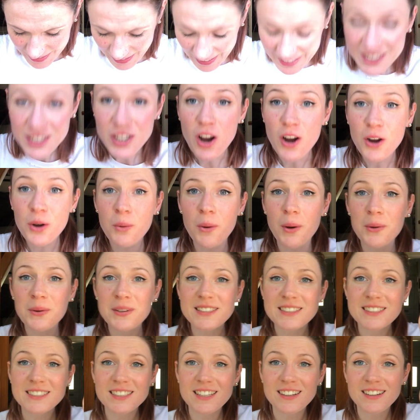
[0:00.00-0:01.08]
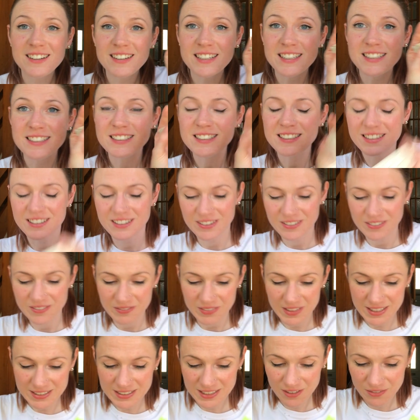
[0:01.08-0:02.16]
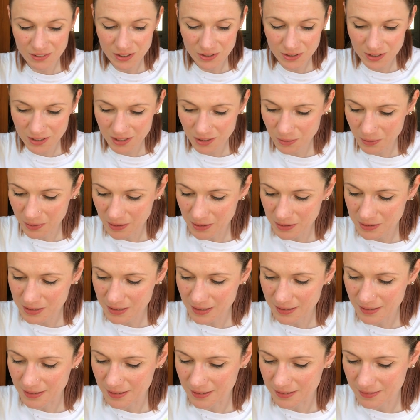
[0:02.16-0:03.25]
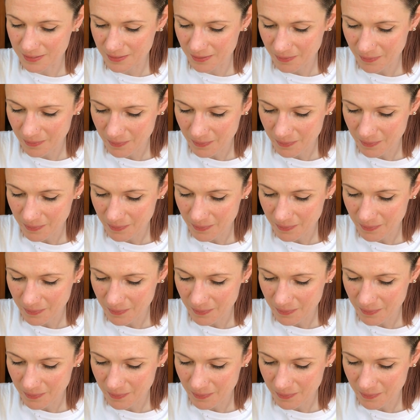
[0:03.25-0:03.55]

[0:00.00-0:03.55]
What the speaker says: And it's got a quote inside. Let's have a look at the quote. Hang on.